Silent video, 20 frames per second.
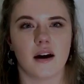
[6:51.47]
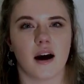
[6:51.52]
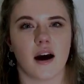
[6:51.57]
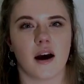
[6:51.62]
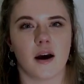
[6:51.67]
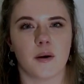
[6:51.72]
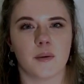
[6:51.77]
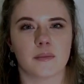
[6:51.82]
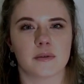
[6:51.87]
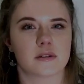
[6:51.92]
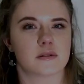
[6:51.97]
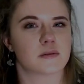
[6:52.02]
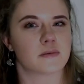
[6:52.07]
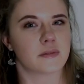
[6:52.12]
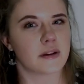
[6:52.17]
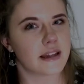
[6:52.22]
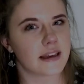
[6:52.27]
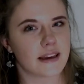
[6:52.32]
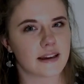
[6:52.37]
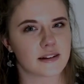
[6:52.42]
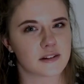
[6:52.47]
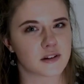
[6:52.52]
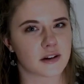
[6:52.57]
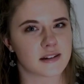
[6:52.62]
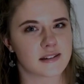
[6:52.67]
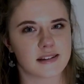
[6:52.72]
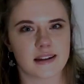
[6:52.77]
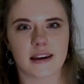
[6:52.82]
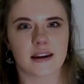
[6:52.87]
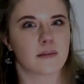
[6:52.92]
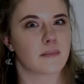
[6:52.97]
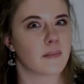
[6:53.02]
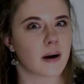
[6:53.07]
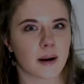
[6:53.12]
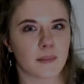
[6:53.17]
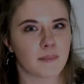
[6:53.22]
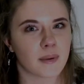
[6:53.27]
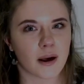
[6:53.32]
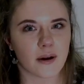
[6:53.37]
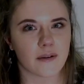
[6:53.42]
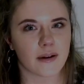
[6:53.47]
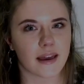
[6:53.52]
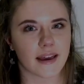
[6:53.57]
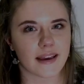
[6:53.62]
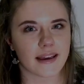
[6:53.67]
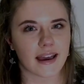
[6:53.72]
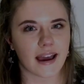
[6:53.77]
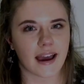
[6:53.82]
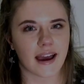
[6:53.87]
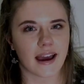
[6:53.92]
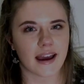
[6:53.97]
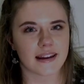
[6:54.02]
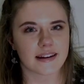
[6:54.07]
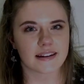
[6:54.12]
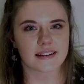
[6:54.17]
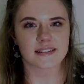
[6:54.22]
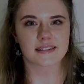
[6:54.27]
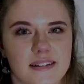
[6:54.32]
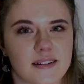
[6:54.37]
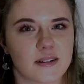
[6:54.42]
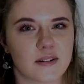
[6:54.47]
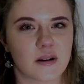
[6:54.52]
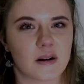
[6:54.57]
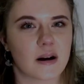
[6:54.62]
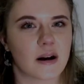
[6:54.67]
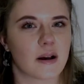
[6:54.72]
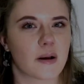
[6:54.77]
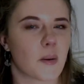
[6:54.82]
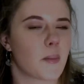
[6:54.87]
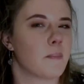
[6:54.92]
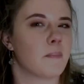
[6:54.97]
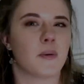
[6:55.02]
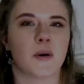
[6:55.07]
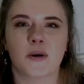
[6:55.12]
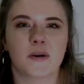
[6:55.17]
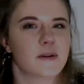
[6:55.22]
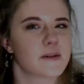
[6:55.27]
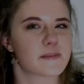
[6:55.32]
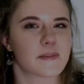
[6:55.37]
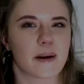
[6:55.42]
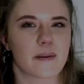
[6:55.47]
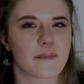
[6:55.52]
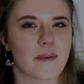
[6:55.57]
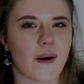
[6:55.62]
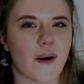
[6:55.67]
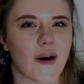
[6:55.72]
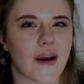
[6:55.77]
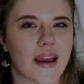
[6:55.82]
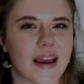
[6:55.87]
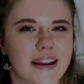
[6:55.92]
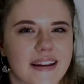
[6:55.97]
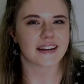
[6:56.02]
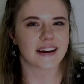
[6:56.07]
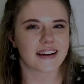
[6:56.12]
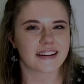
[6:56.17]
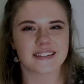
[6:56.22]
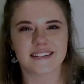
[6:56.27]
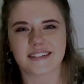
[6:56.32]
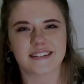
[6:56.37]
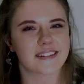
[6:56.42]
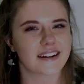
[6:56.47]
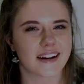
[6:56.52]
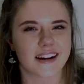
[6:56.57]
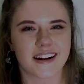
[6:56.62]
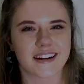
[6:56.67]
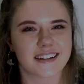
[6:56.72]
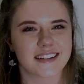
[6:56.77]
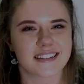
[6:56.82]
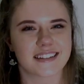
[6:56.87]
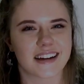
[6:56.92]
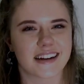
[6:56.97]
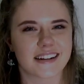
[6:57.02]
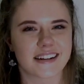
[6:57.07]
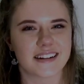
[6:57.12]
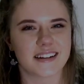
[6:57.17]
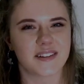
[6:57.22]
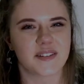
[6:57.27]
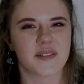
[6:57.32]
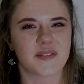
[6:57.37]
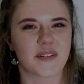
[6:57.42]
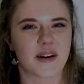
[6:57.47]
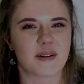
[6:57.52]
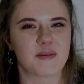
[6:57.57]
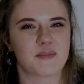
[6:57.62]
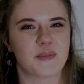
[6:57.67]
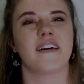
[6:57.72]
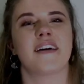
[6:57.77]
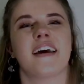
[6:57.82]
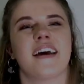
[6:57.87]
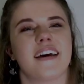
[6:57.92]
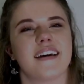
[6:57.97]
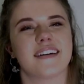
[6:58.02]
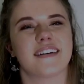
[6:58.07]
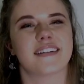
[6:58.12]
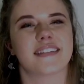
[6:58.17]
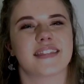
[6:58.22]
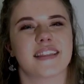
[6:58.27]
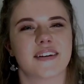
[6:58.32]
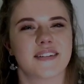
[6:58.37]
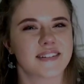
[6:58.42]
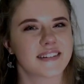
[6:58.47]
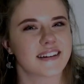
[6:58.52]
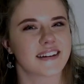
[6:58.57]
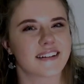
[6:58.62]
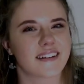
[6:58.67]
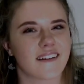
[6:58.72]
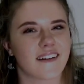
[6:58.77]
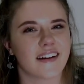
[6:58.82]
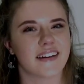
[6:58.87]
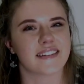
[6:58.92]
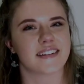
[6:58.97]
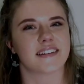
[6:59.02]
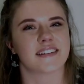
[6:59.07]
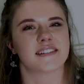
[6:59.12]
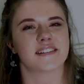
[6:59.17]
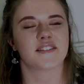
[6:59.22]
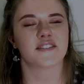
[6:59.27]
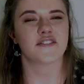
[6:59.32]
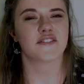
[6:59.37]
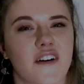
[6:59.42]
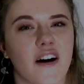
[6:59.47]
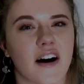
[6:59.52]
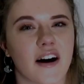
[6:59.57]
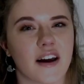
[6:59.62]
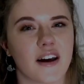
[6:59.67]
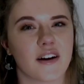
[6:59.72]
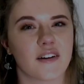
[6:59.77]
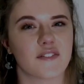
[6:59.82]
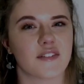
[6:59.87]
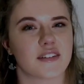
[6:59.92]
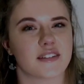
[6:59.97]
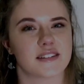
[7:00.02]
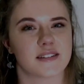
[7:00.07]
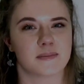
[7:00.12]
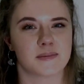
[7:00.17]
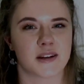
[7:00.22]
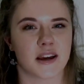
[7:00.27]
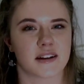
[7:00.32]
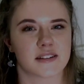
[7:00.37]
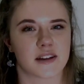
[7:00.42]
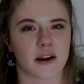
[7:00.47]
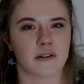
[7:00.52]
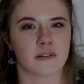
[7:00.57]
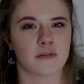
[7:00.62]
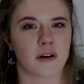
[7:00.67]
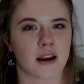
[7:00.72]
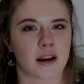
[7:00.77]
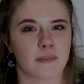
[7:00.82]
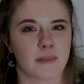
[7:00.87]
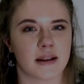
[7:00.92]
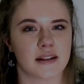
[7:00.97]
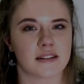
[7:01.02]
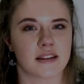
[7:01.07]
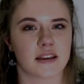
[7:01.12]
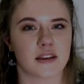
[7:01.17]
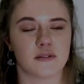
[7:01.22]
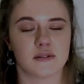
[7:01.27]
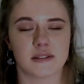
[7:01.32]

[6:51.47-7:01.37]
um, which was really interesting and mind-blowing and it's still boggles my mind. I still don't understand a lot of them. Okay, that was it guys. That's the five subjects I would recommend that